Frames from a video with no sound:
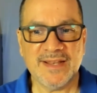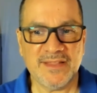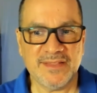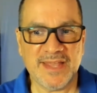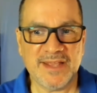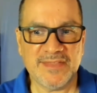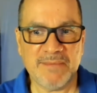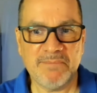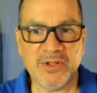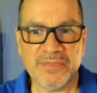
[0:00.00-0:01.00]
they
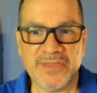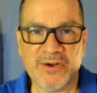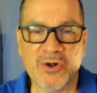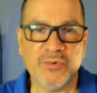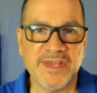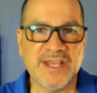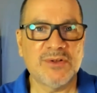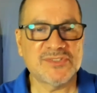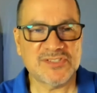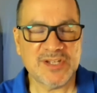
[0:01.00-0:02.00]
built their whole
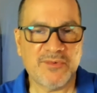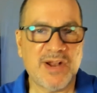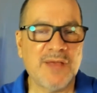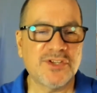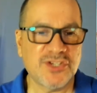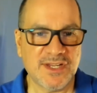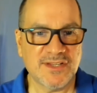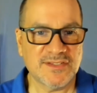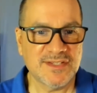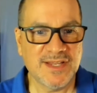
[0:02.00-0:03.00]
ecosystem around the
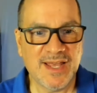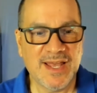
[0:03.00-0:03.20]
cheese.